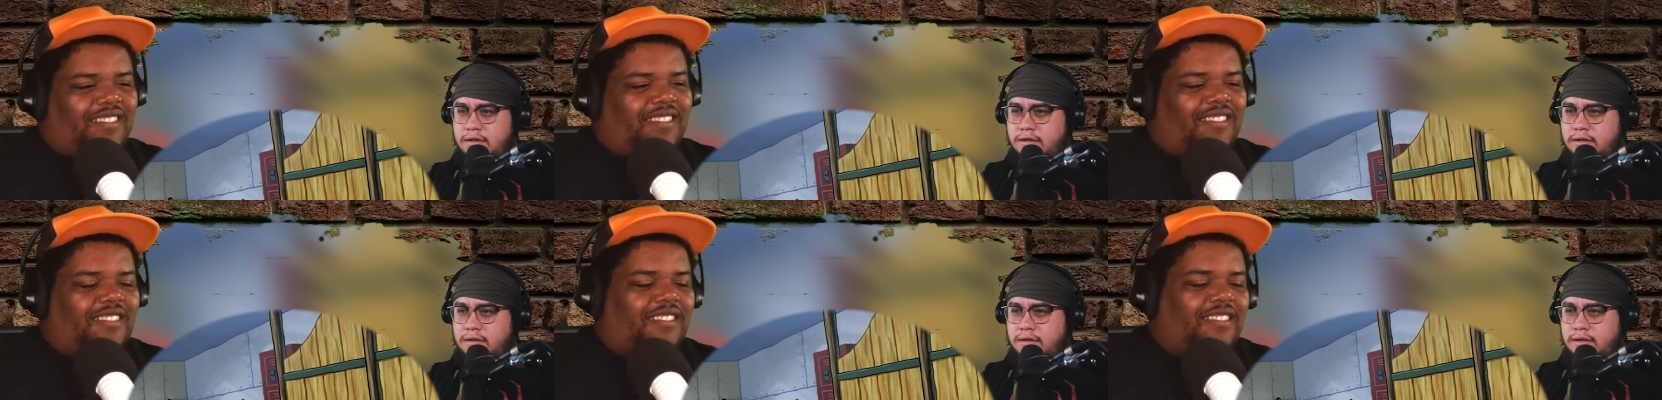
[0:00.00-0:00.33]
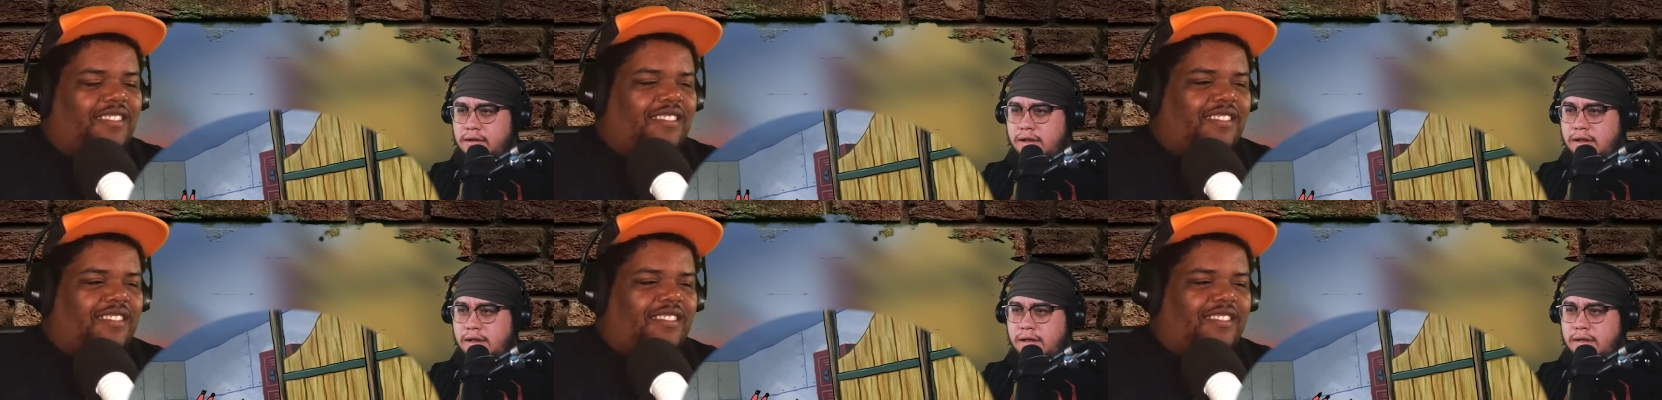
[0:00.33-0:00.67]

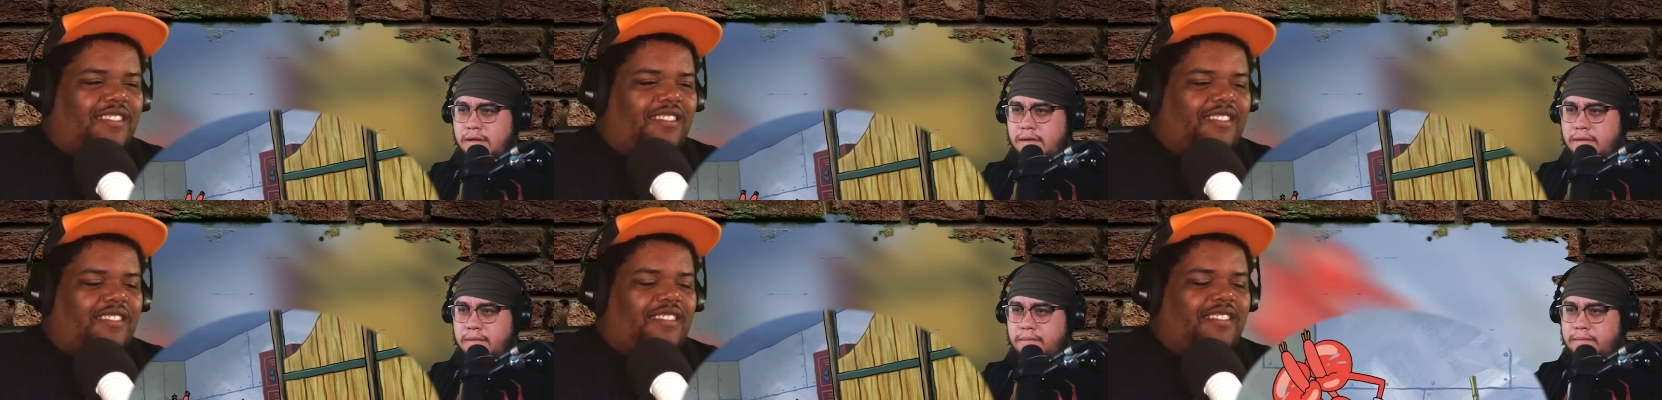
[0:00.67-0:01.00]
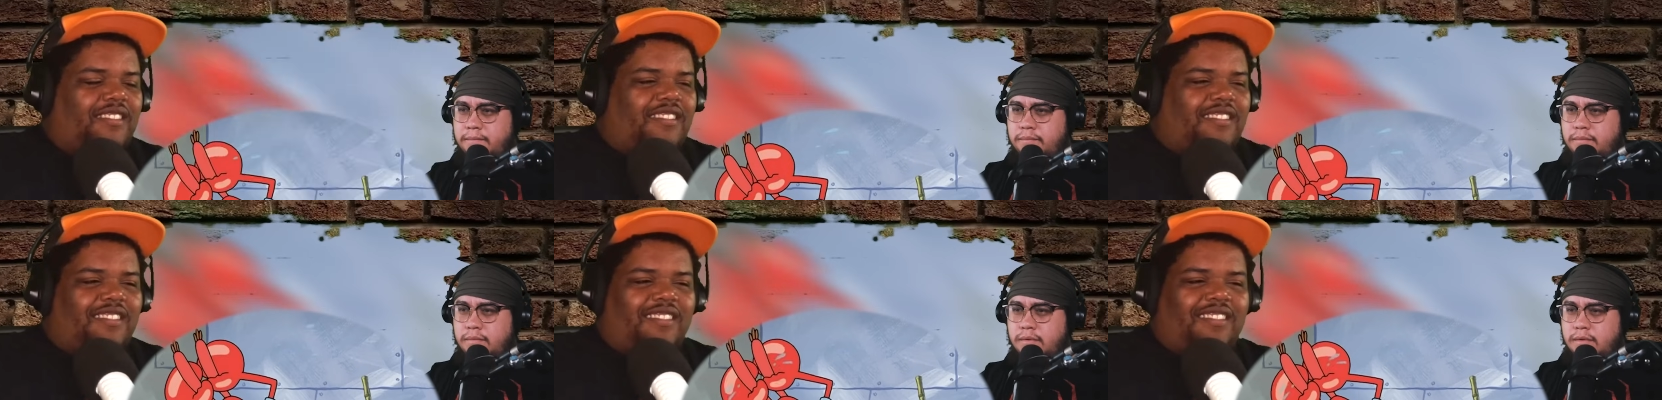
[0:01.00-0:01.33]

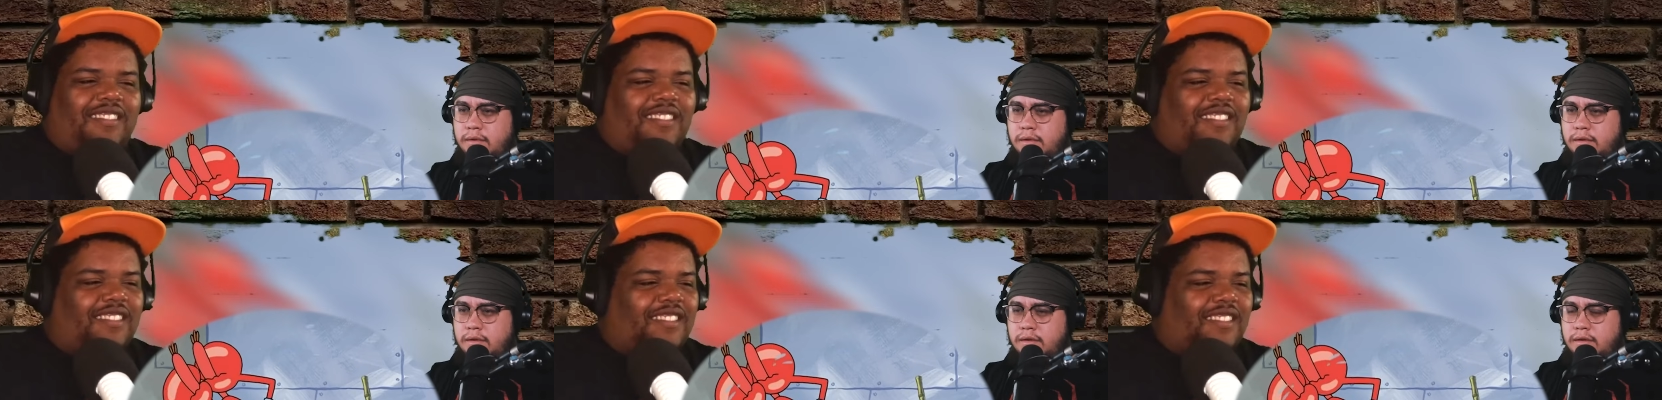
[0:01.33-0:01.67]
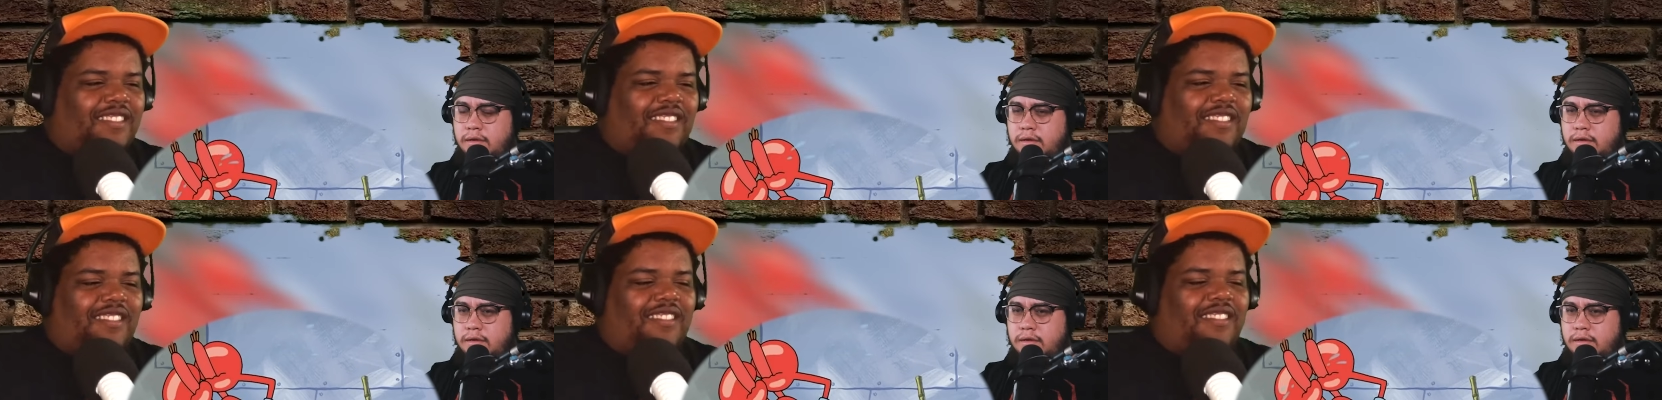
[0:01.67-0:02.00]

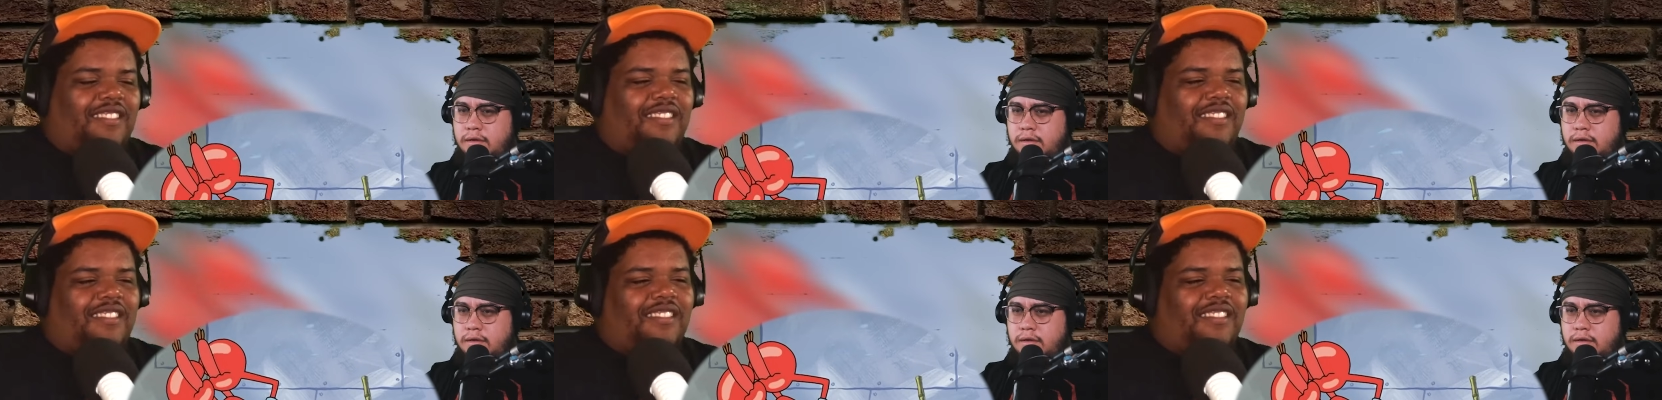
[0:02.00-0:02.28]
(no one is talking)